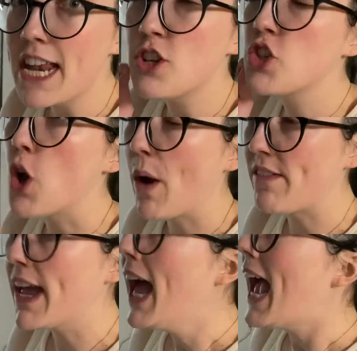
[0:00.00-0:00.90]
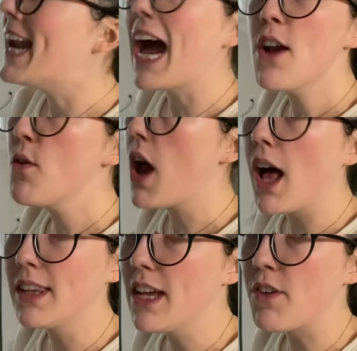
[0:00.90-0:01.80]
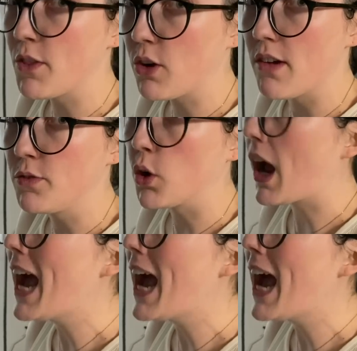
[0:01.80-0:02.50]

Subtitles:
It is so heavy. And I do not live on the ground floor.